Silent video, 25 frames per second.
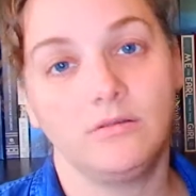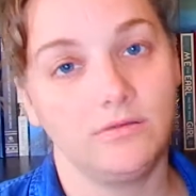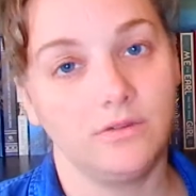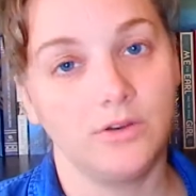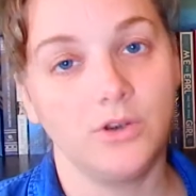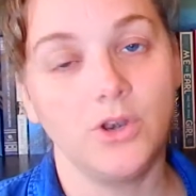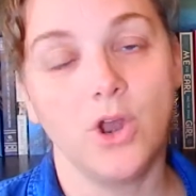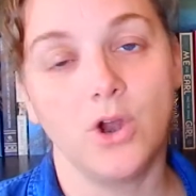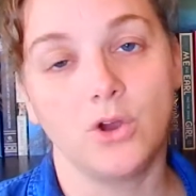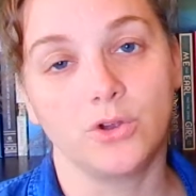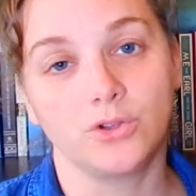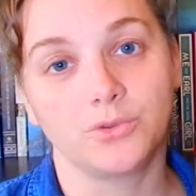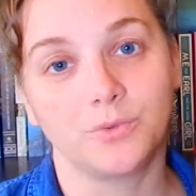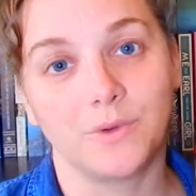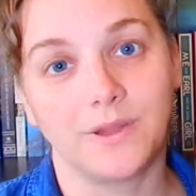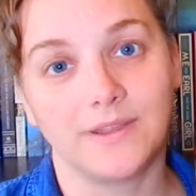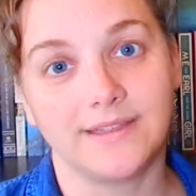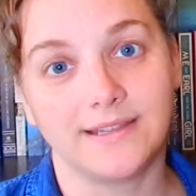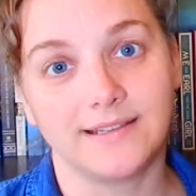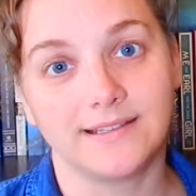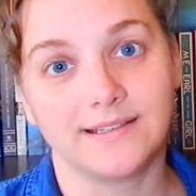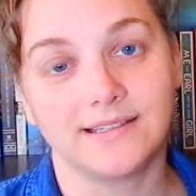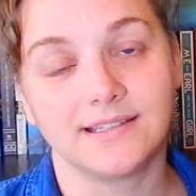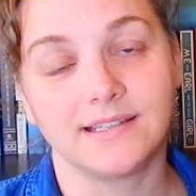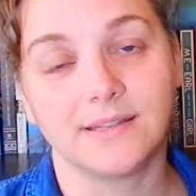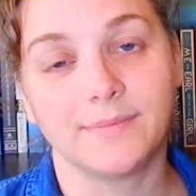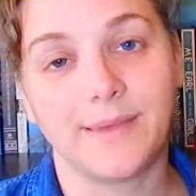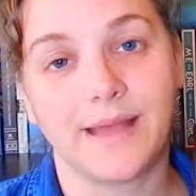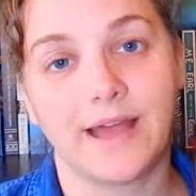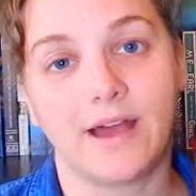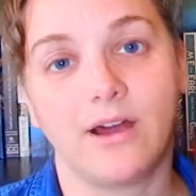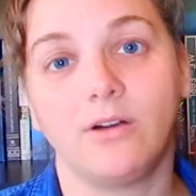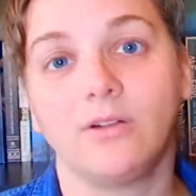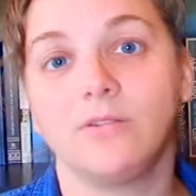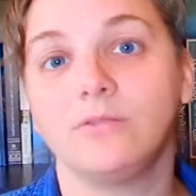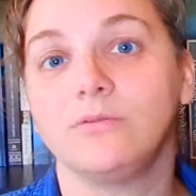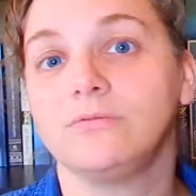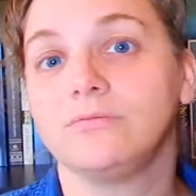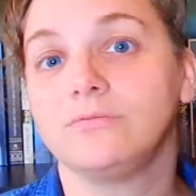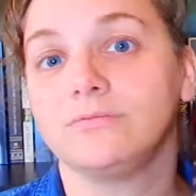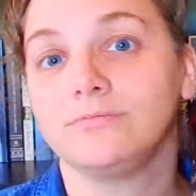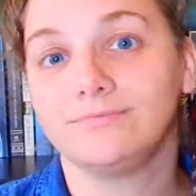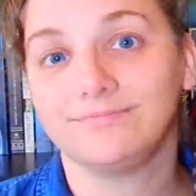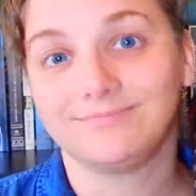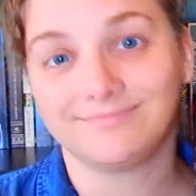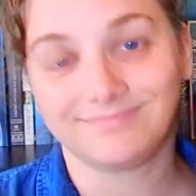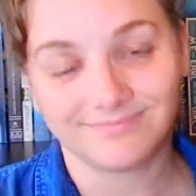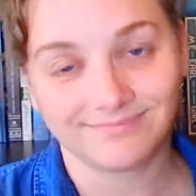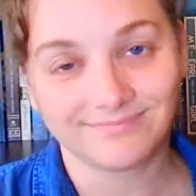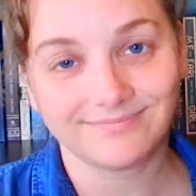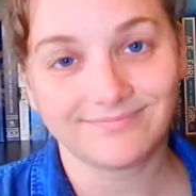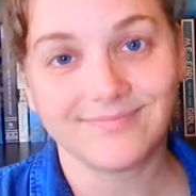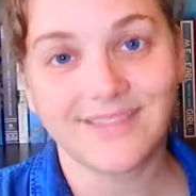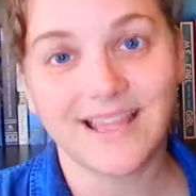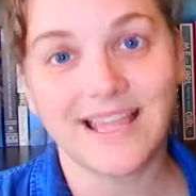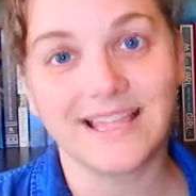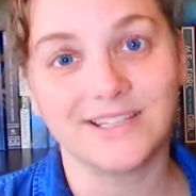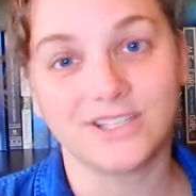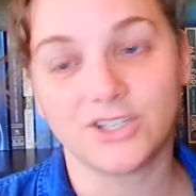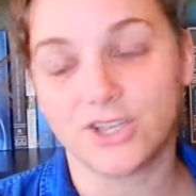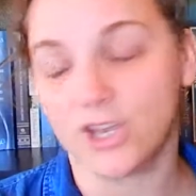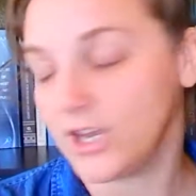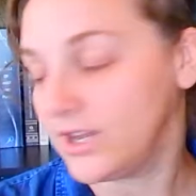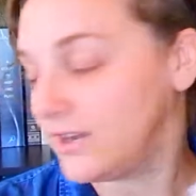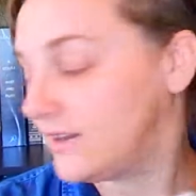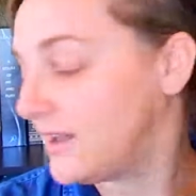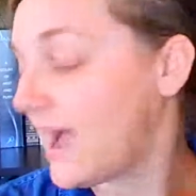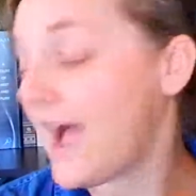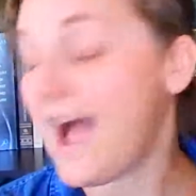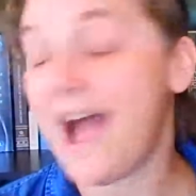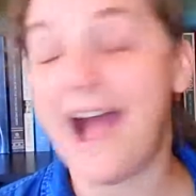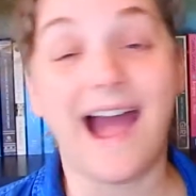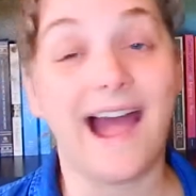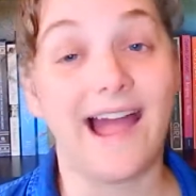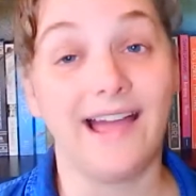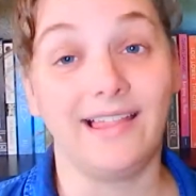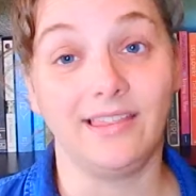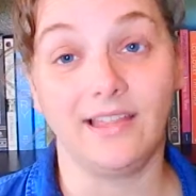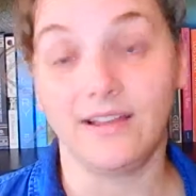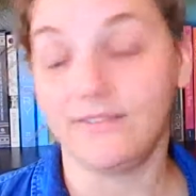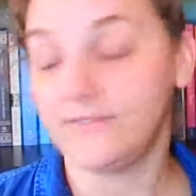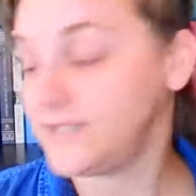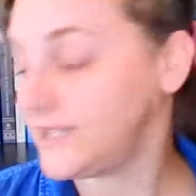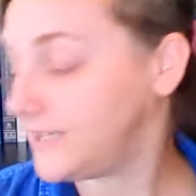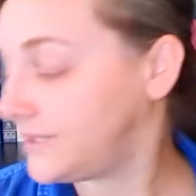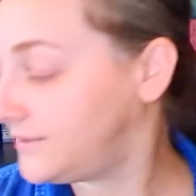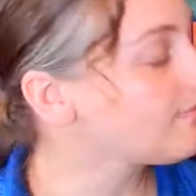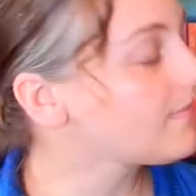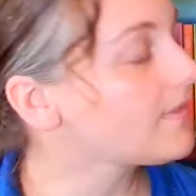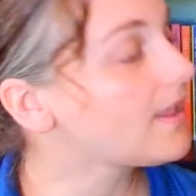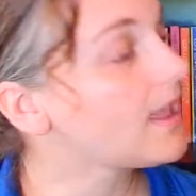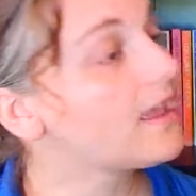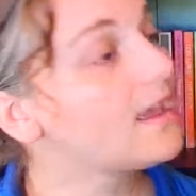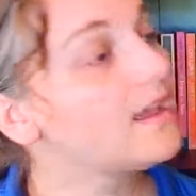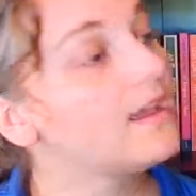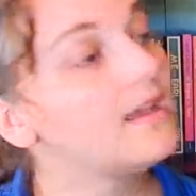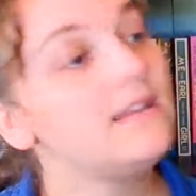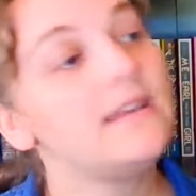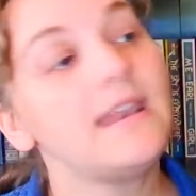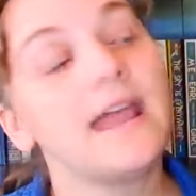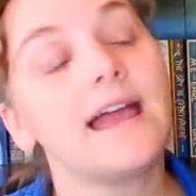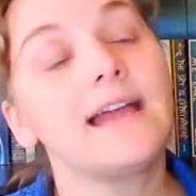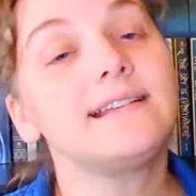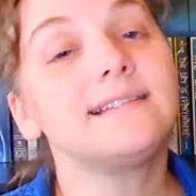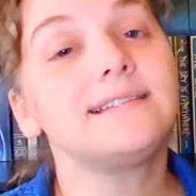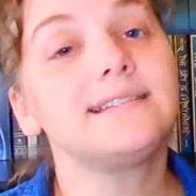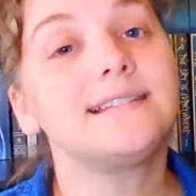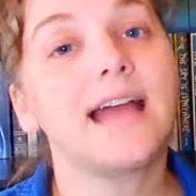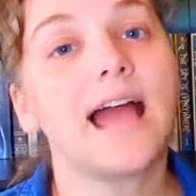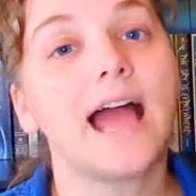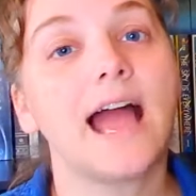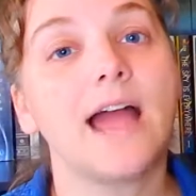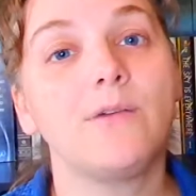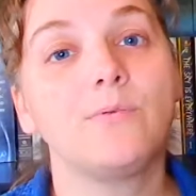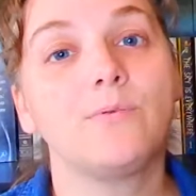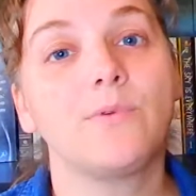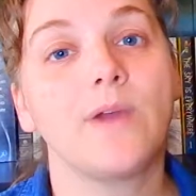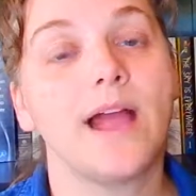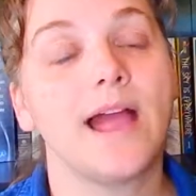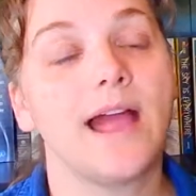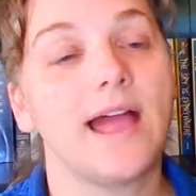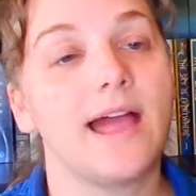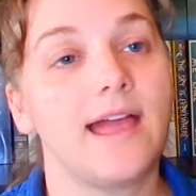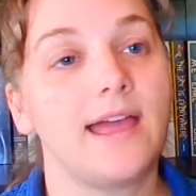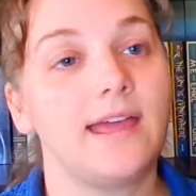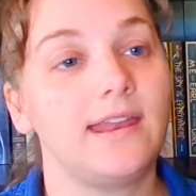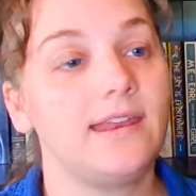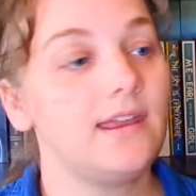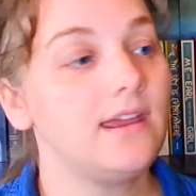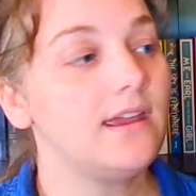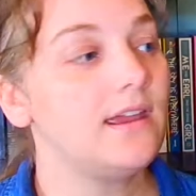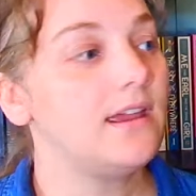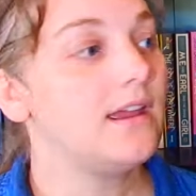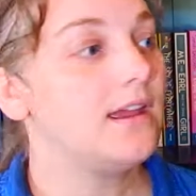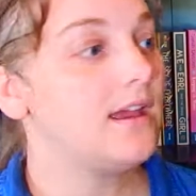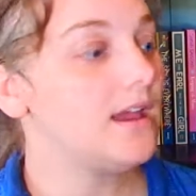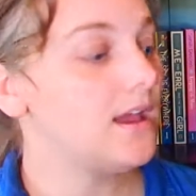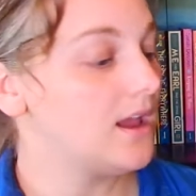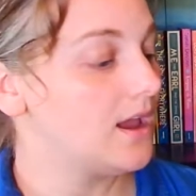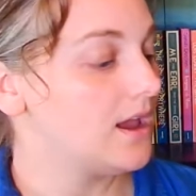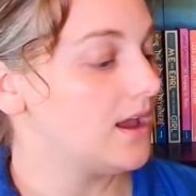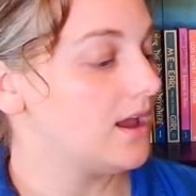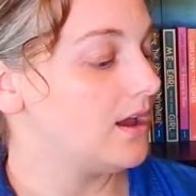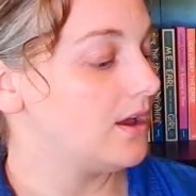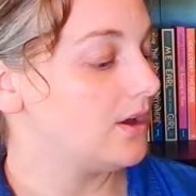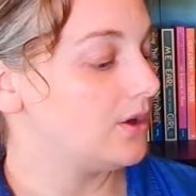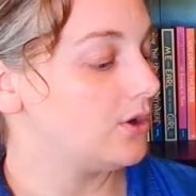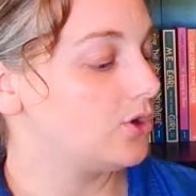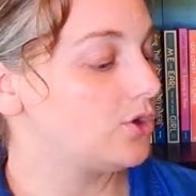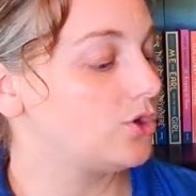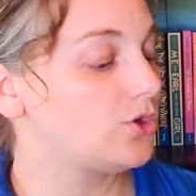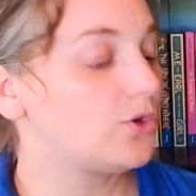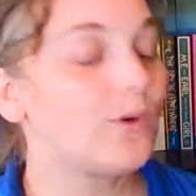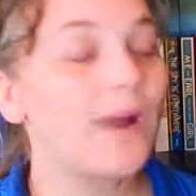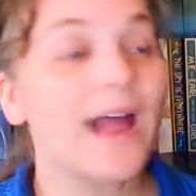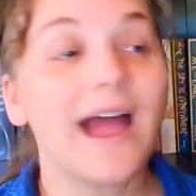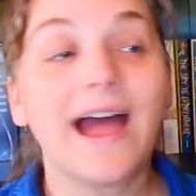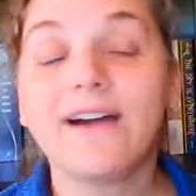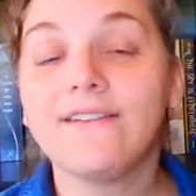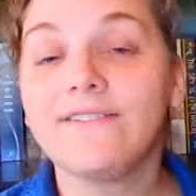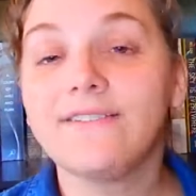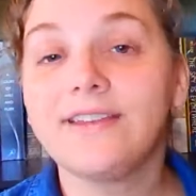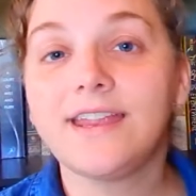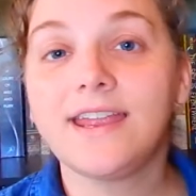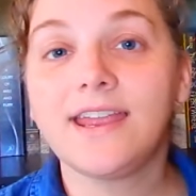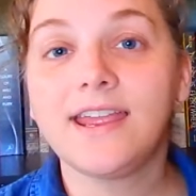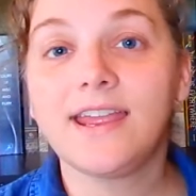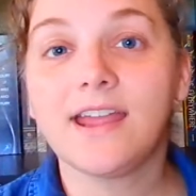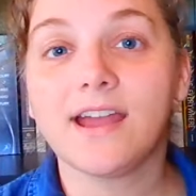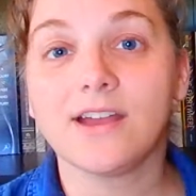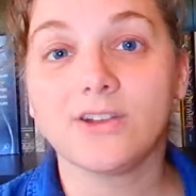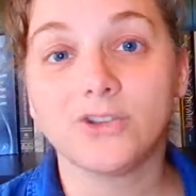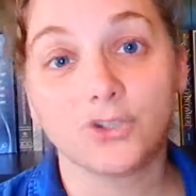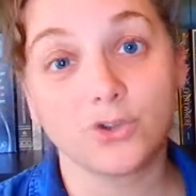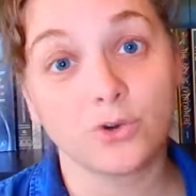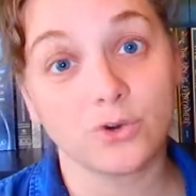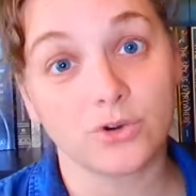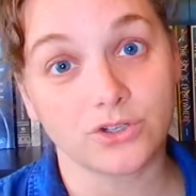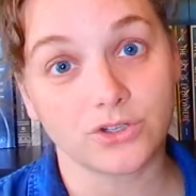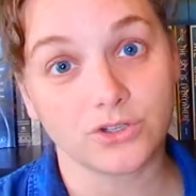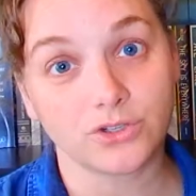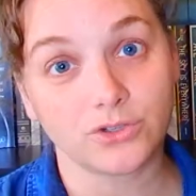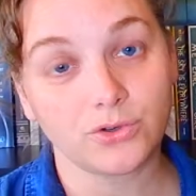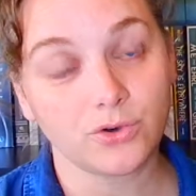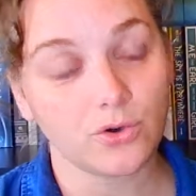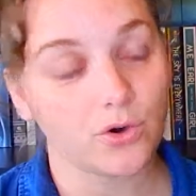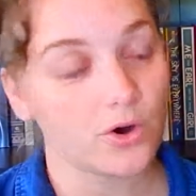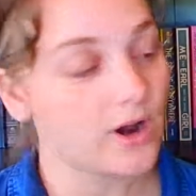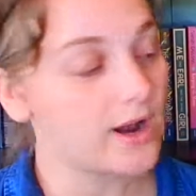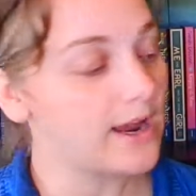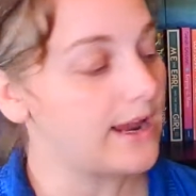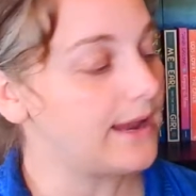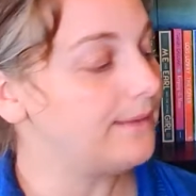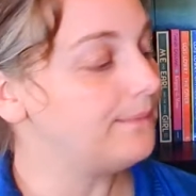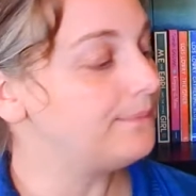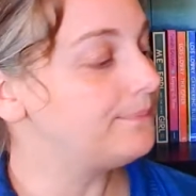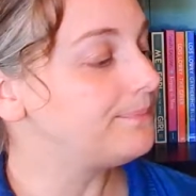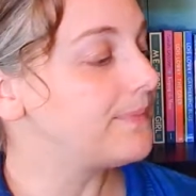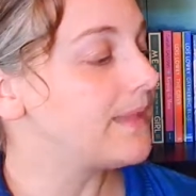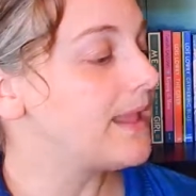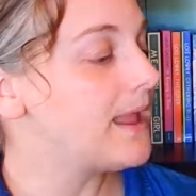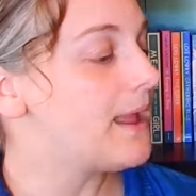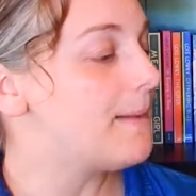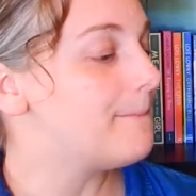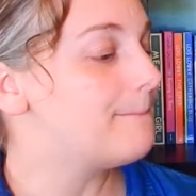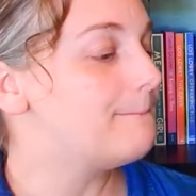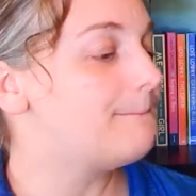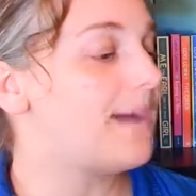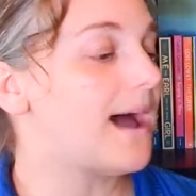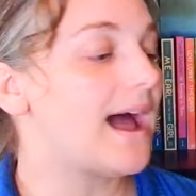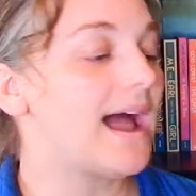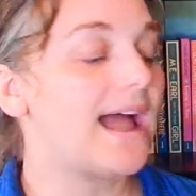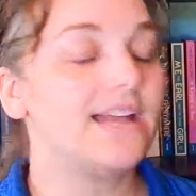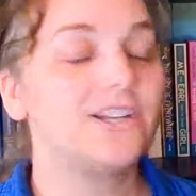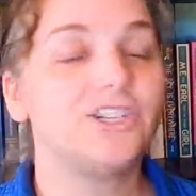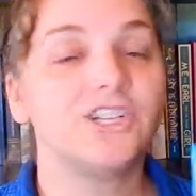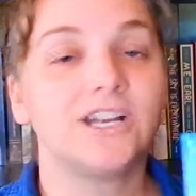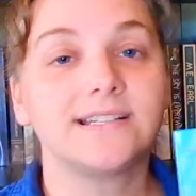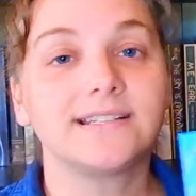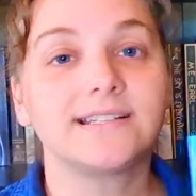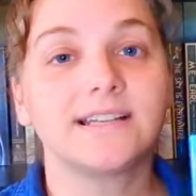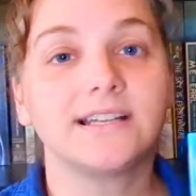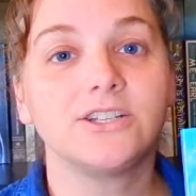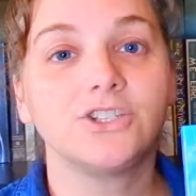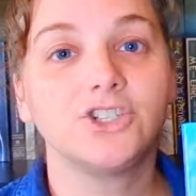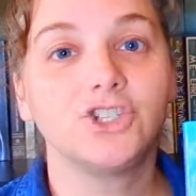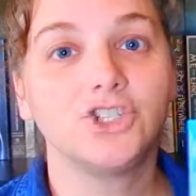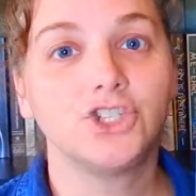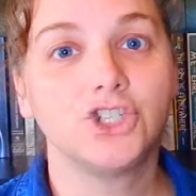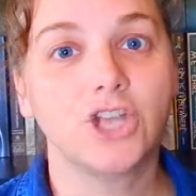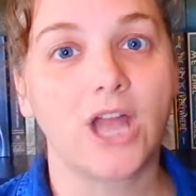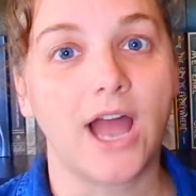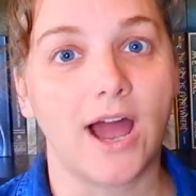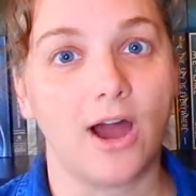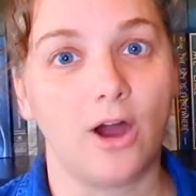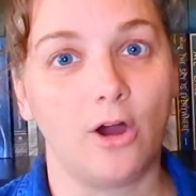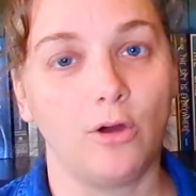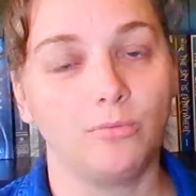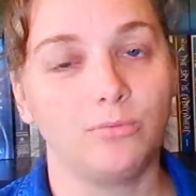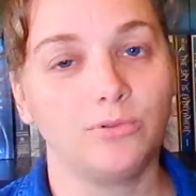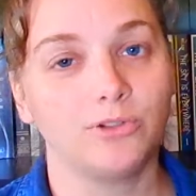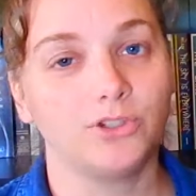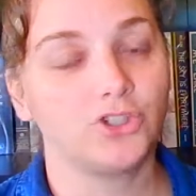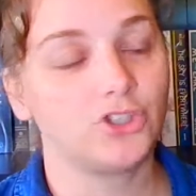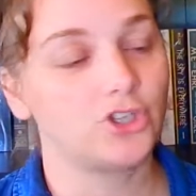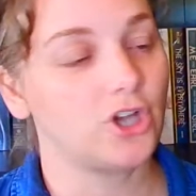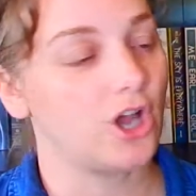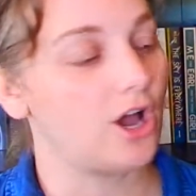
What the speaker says: knows what this is about. It's good. I loved it. Next, I read Gravity, a short story by Jessica Schaub.